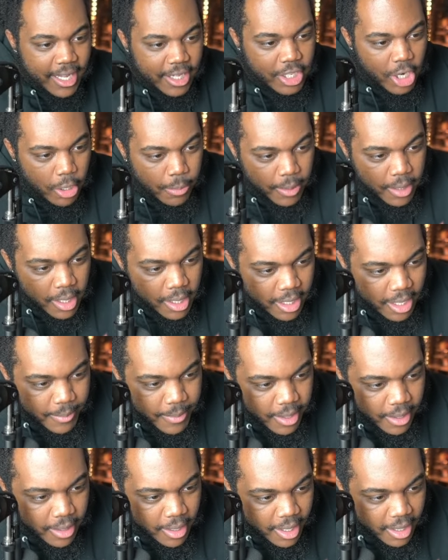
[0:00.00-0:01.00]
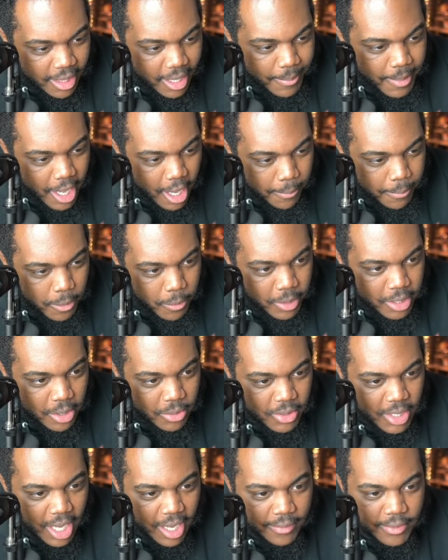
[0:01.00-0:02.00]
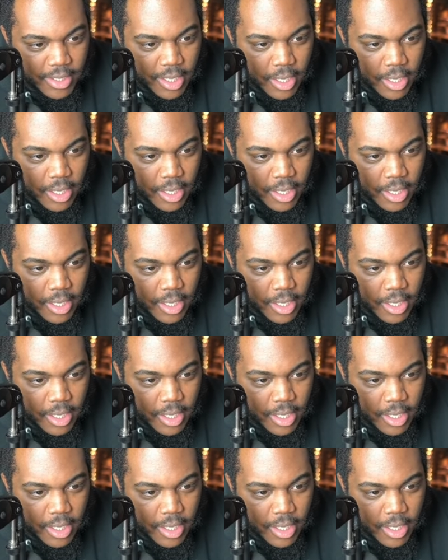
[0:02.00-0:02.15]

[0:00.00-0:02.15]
Jobin, come here. Let me help you with those cuffs.